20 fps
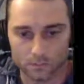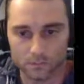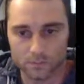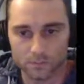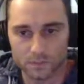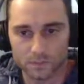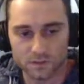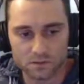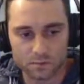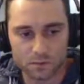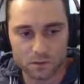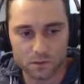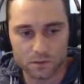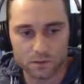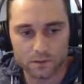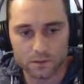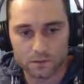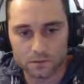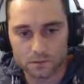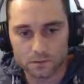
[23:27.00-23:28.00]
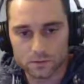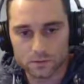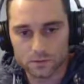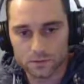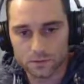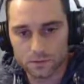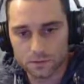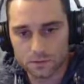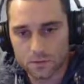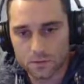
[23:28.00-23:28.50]
These are probably the
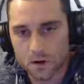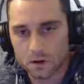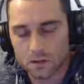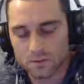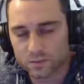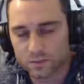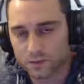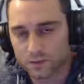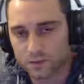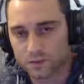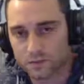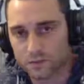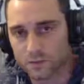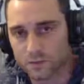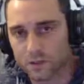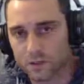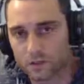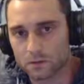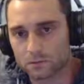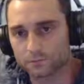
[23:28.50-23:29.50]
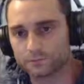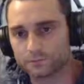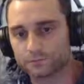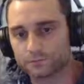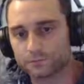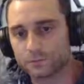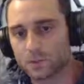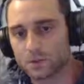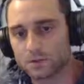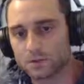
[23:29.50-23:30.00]
strongest players remaining,
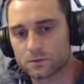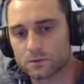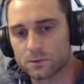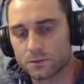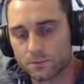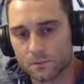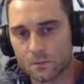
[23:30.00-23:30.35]
us 3.